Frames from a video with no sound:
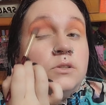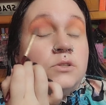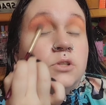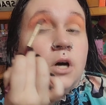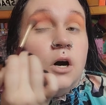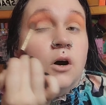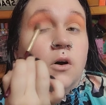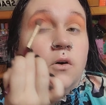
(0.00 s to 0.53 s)

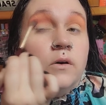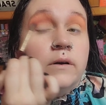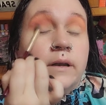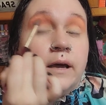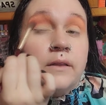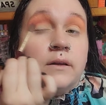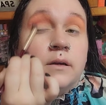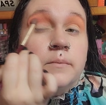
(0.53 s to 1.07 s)
So
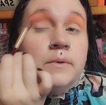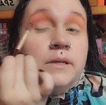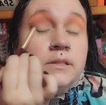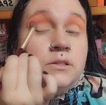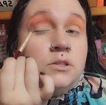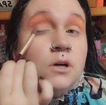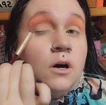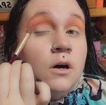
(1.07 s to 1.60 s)
now that I'm an
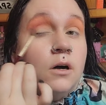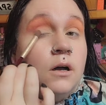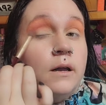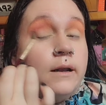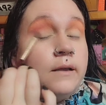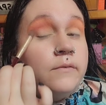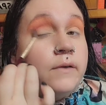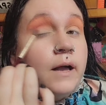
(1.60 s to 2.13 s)

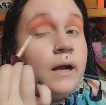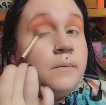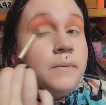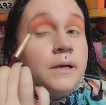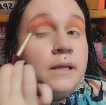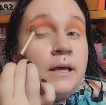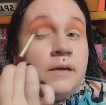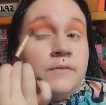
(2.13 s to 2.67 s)
adult and I've
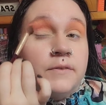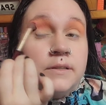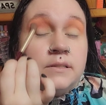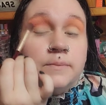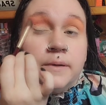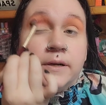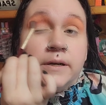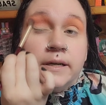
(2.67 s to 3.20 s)
had my life
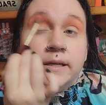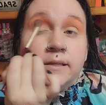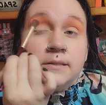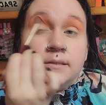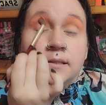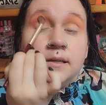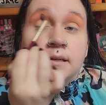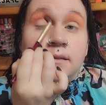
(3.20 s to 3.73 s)

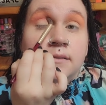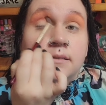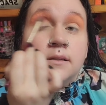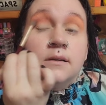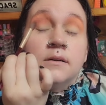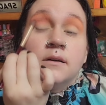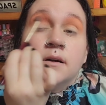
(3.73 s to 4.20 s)
experiences,